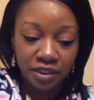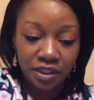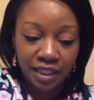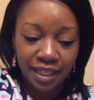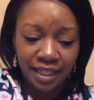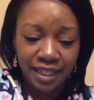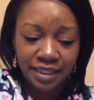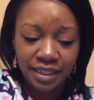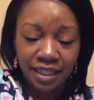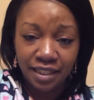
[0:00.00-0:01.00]
July the
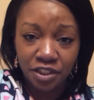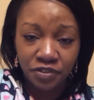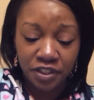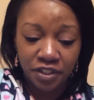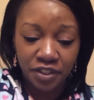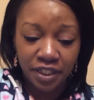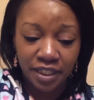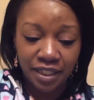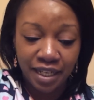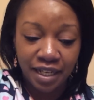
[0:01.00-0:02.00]
18th, I triggered, and
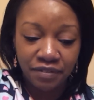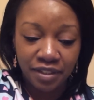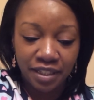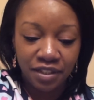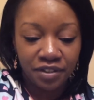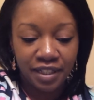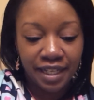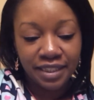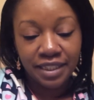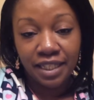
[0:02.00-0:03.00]
then I ovulated on the
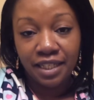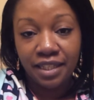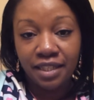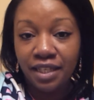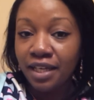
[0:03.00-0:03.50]
19th.